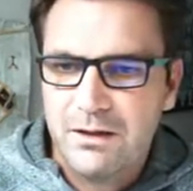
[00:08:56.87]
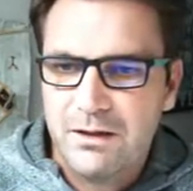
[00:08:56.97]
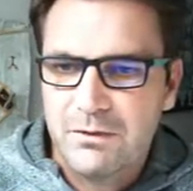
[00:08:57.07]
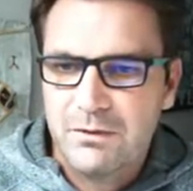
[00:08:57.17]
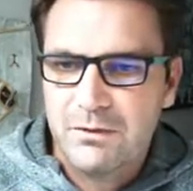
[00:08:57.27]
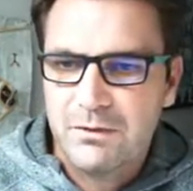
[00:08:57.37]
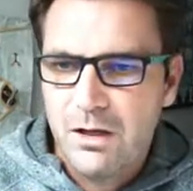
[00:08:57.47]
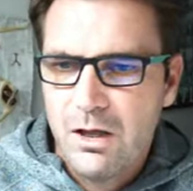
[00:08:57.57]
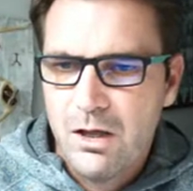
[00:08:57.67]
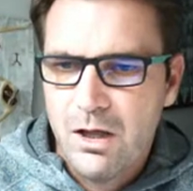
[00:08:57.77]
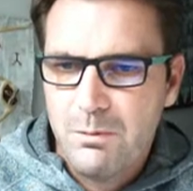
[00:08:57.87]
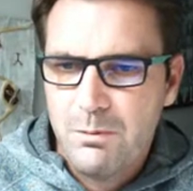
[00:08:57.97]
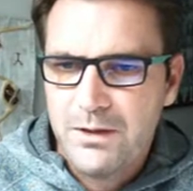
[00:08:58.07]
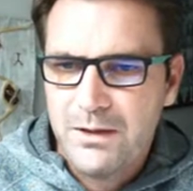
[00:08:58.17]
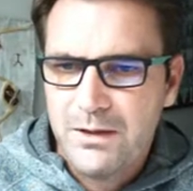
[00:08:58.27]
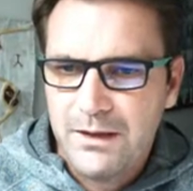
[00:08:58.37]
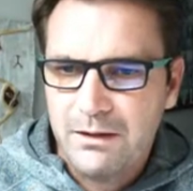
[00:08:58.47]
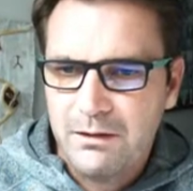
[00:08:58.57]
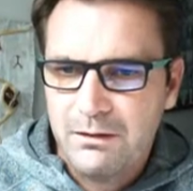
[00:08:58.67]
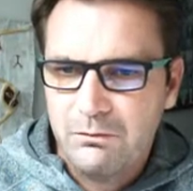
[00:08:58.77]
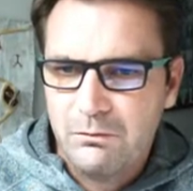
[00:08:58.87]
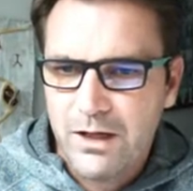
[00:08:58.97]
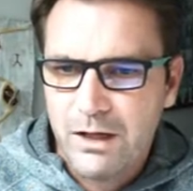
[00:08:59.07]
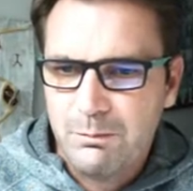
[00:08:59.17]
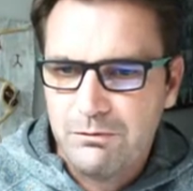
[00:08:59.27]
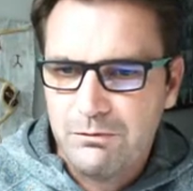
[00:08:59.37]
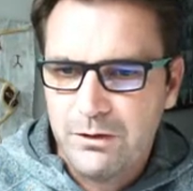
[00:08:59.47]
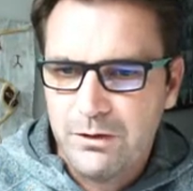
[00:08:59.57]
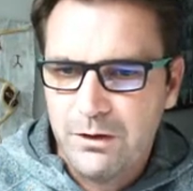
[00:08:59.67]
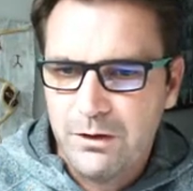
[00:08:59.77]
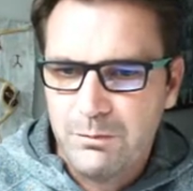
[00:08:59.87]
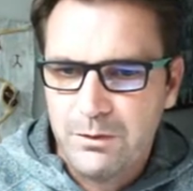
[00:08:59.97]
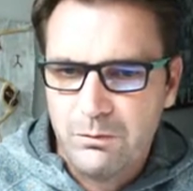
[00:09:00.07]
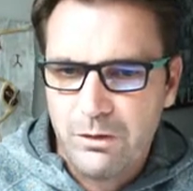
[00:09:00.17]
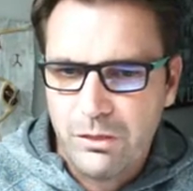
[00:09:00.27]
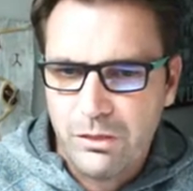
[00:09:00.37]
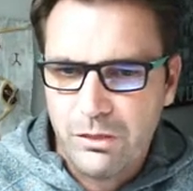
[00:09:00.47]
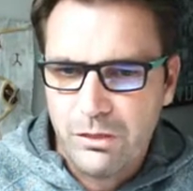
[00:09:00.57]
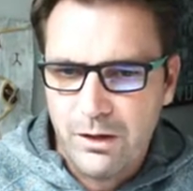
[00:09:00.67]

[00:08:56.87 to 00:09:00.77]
I'm going to open it in what I prefer, open with